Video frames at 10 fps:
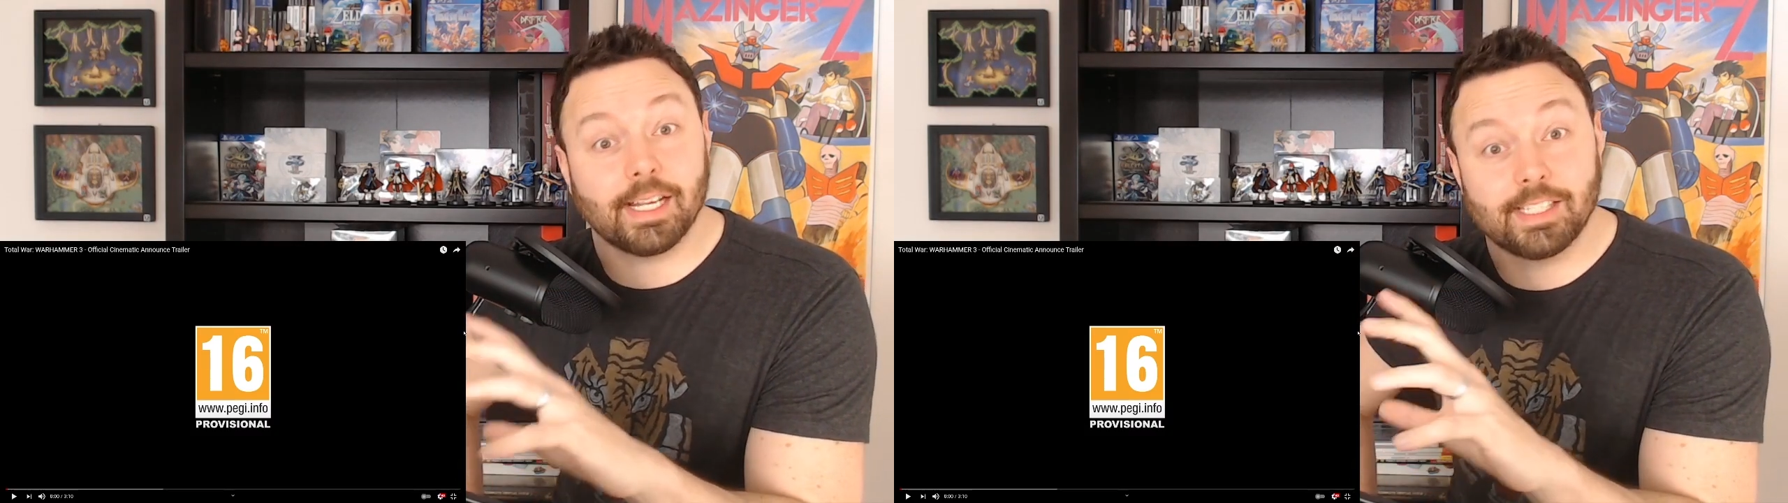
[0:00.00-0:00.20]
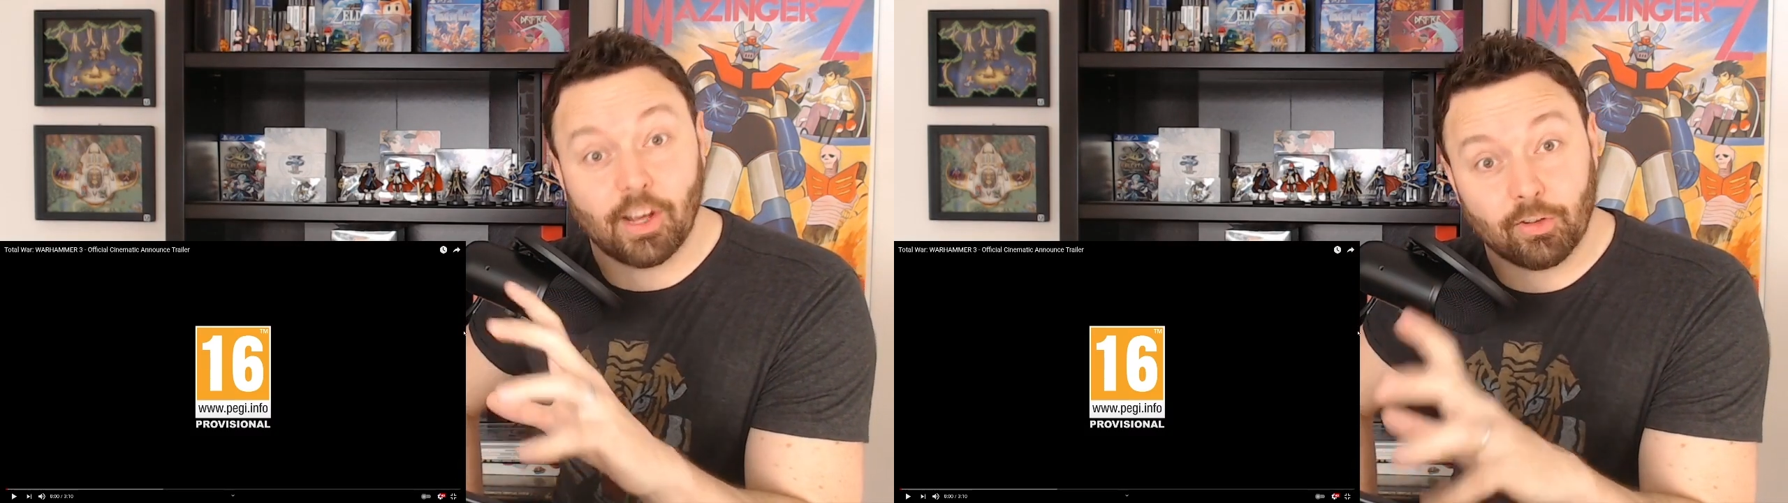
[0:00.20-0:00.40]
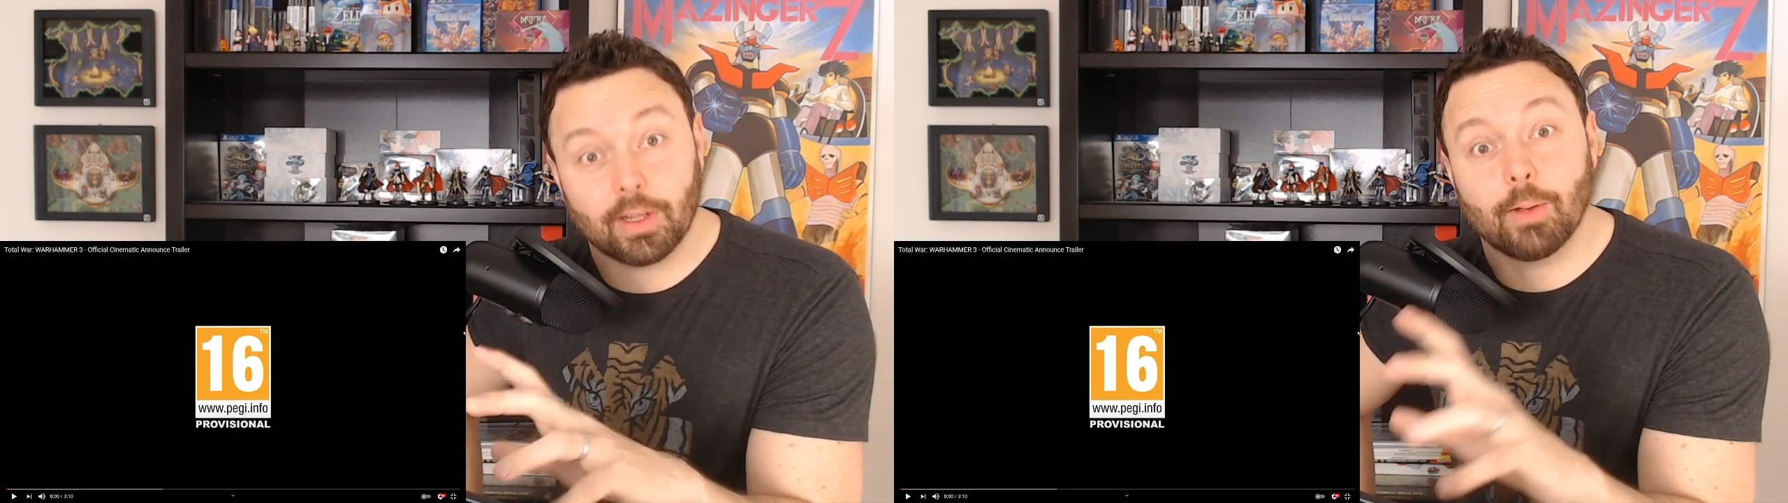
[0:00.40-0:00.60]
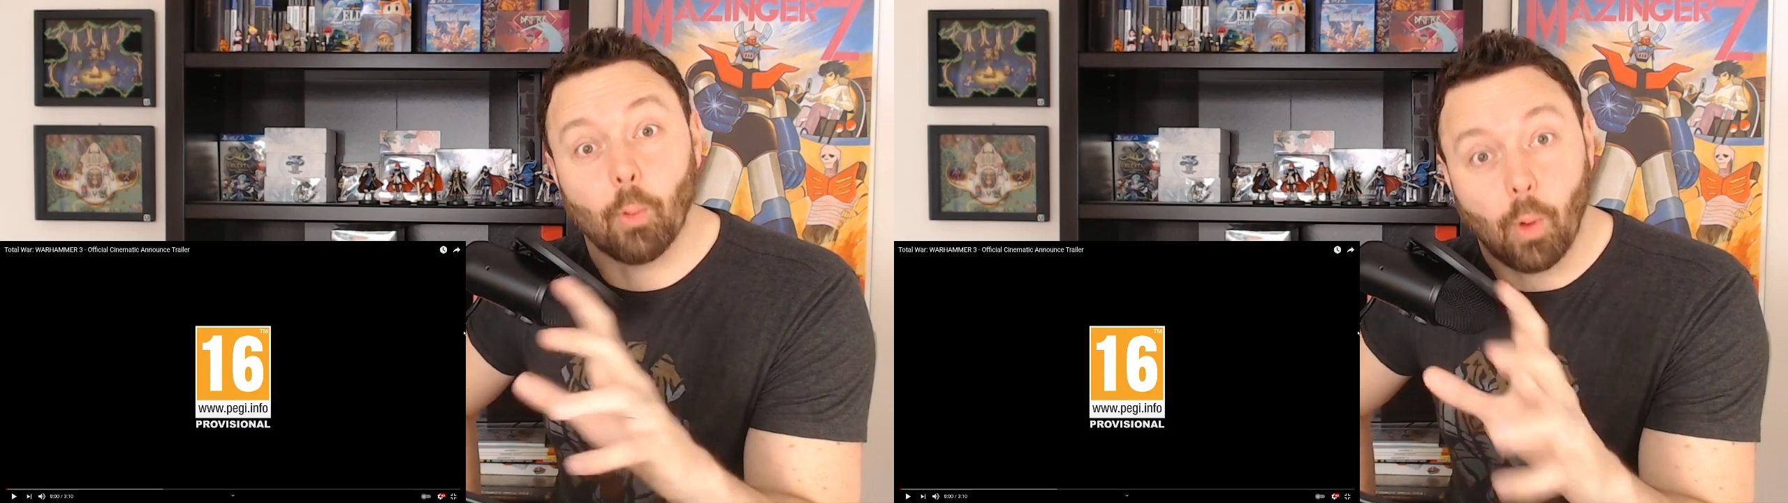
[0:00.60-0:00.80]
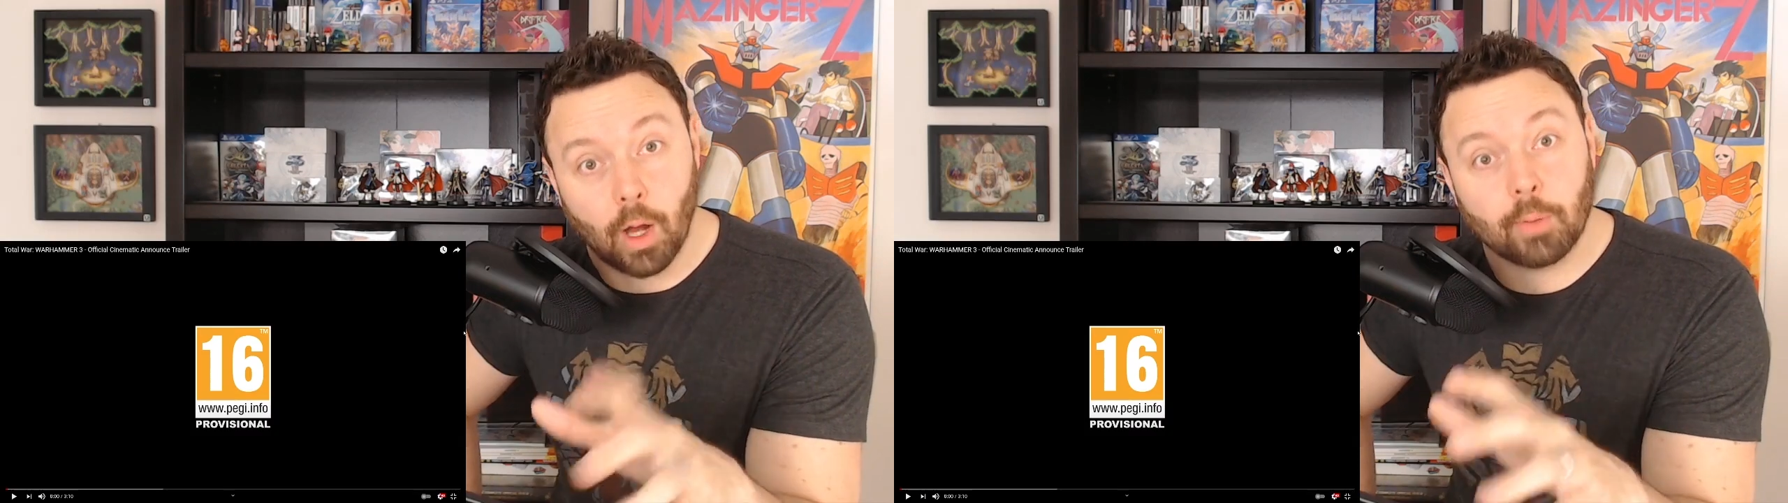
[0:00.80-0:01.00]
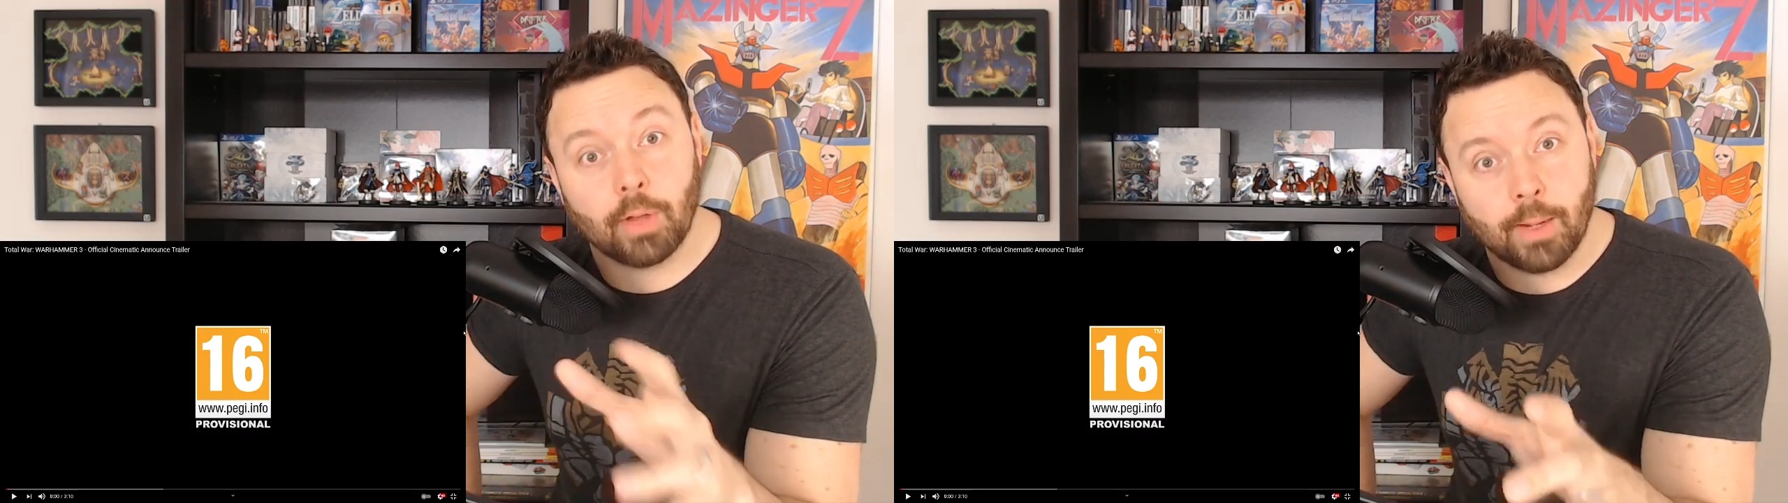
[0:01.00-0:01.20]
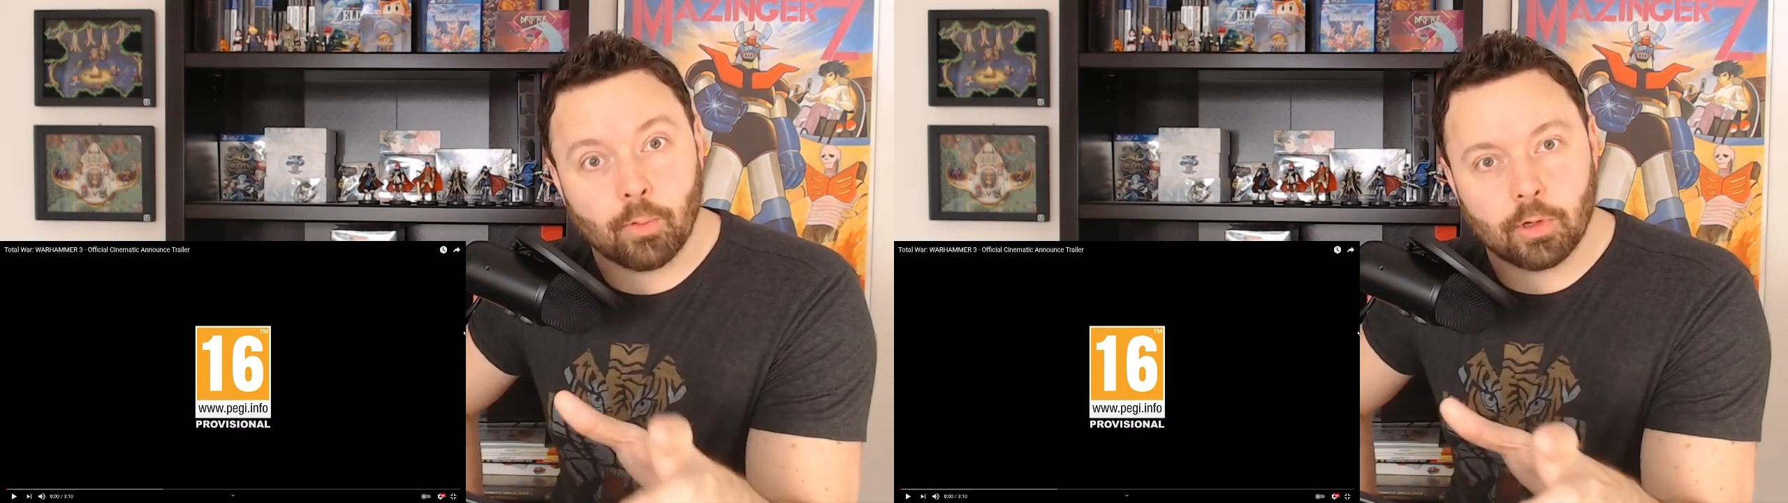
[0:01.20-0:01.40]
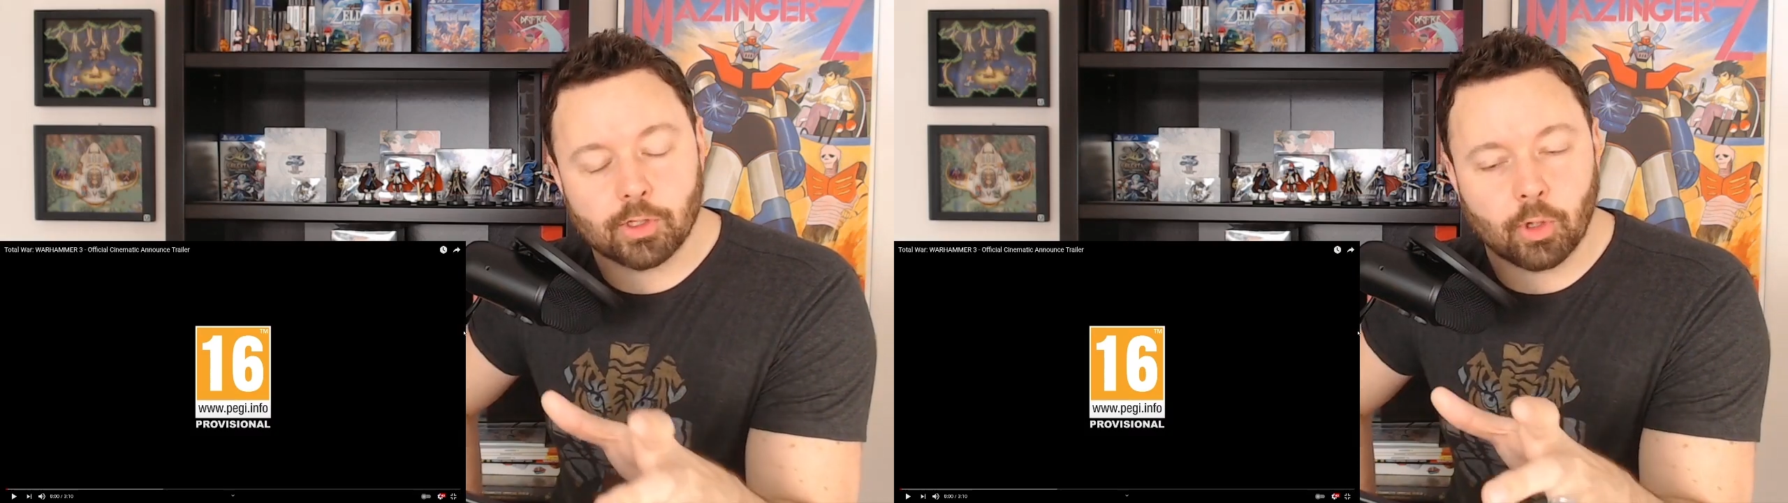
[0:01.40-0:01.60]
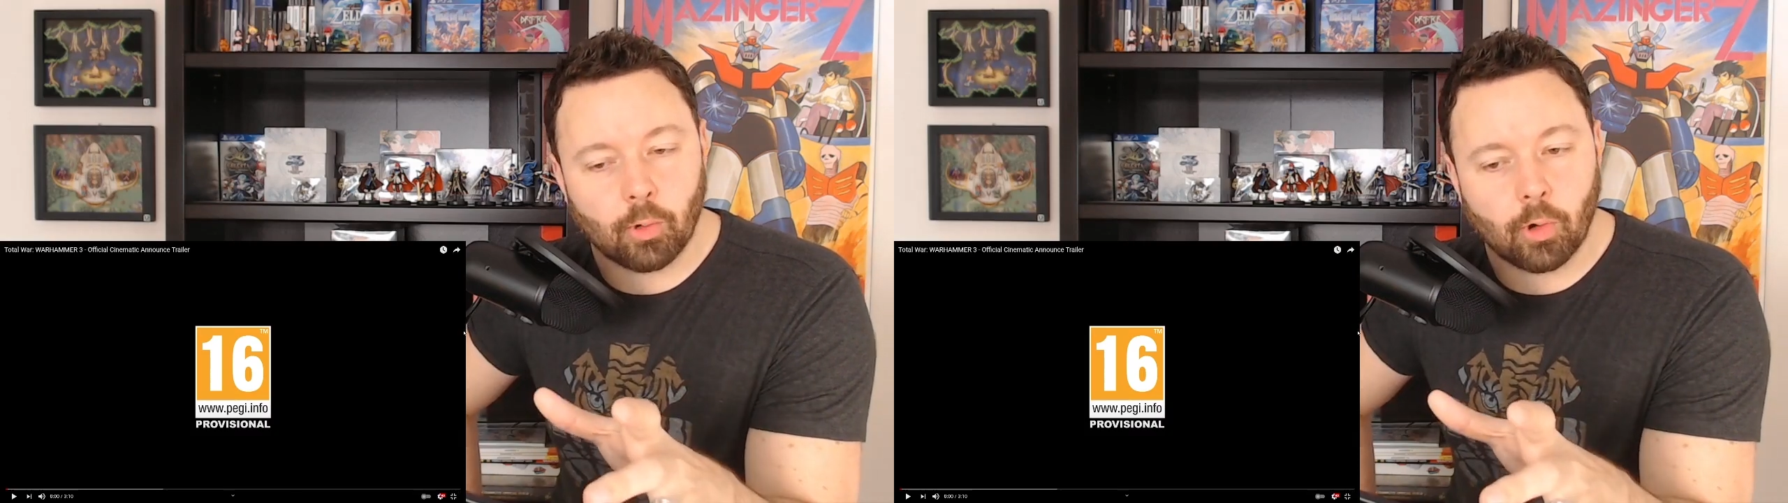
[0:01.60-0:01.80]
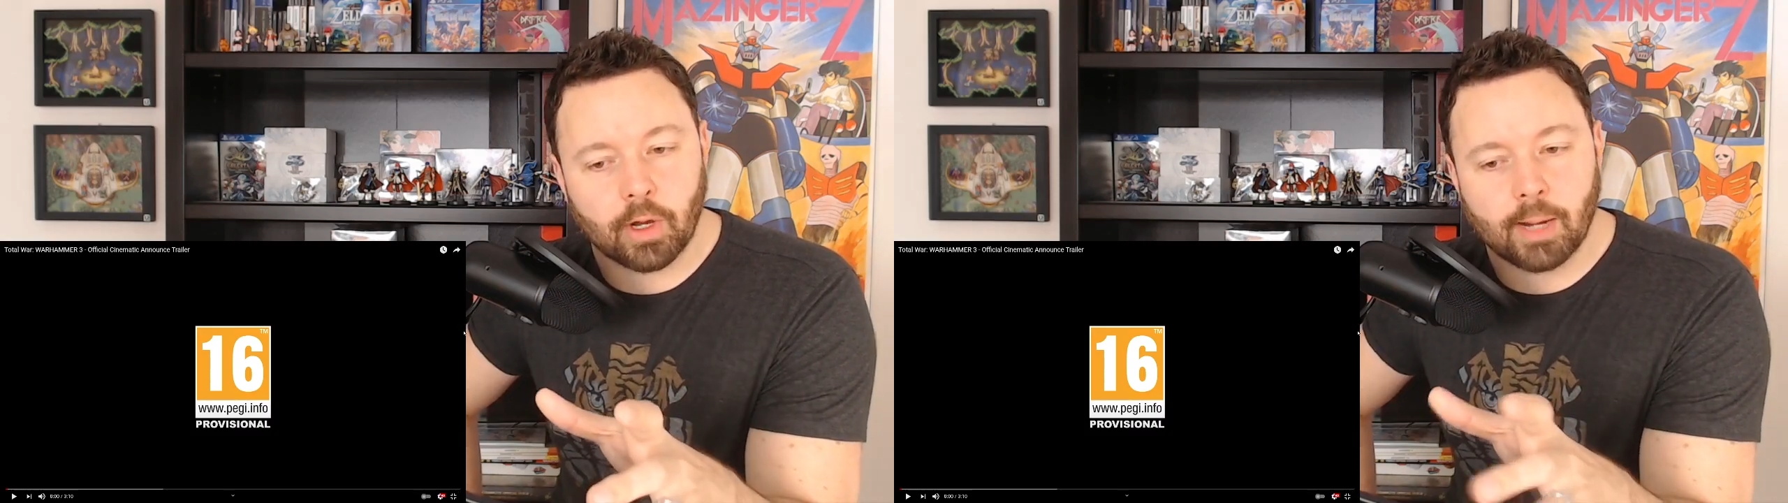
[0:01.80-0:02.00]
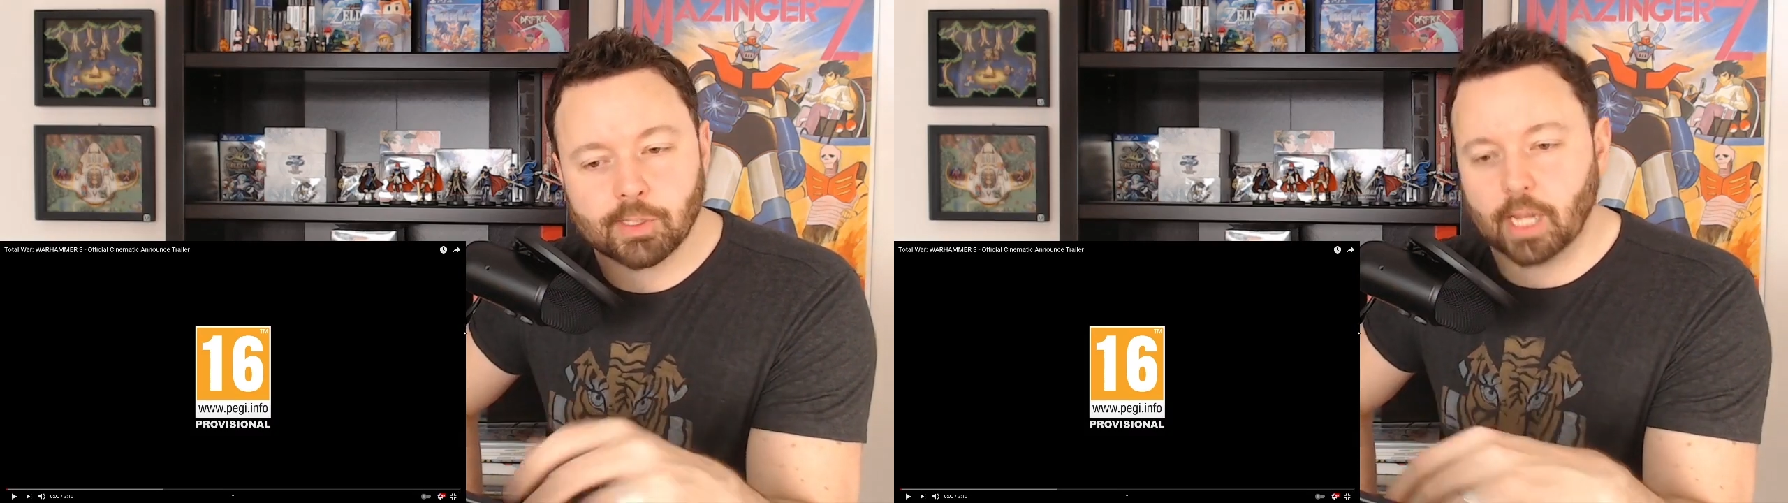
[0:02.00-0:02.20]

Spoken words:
definitely want to play more of the Total War games.